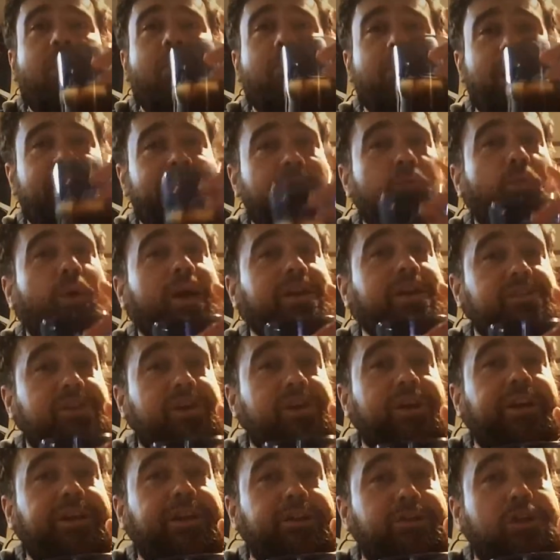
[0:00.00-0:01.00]
But he was
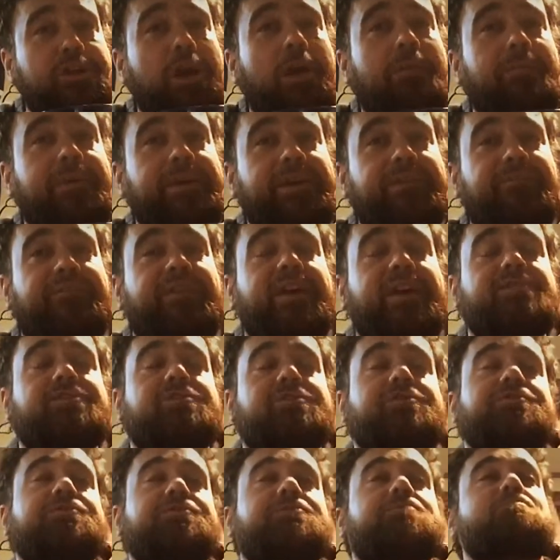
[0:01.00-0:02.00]
good at charming
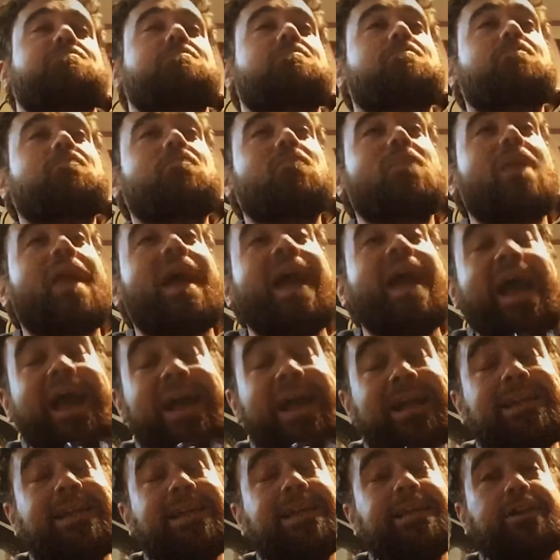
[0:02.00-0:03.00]
investors,
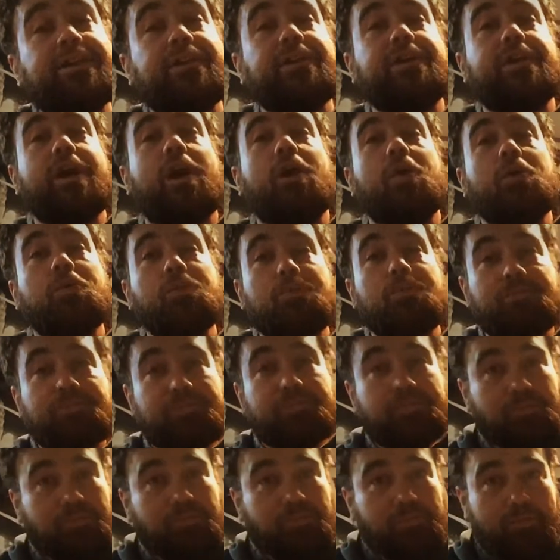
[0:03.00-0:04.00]
and he could code,
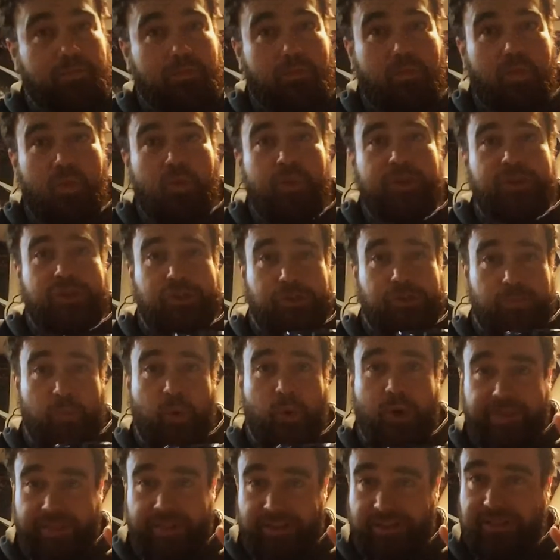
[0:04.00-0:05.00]
which is
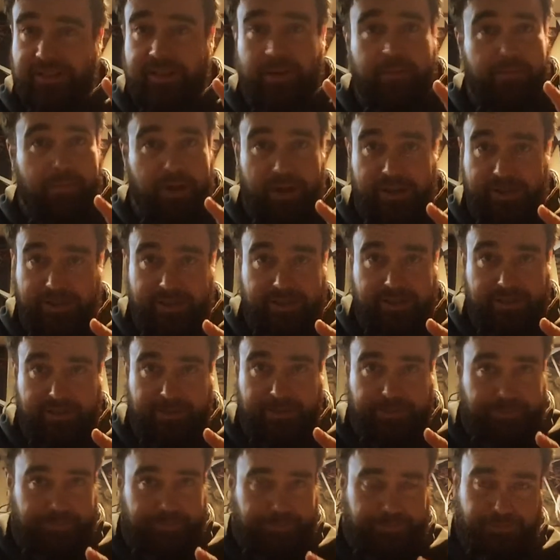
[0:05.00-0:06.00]
more than some
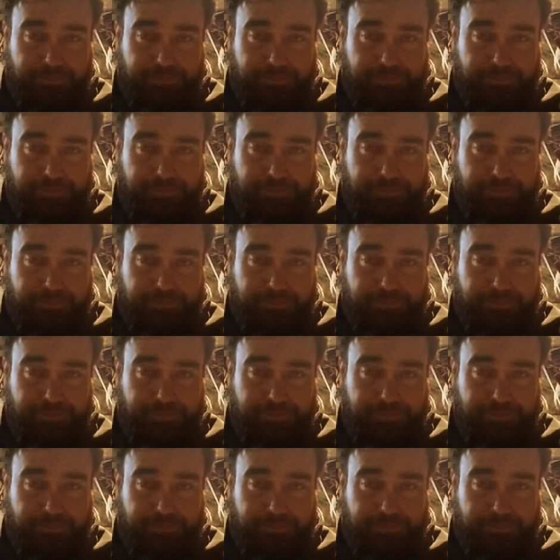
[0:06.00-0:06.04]
bosses.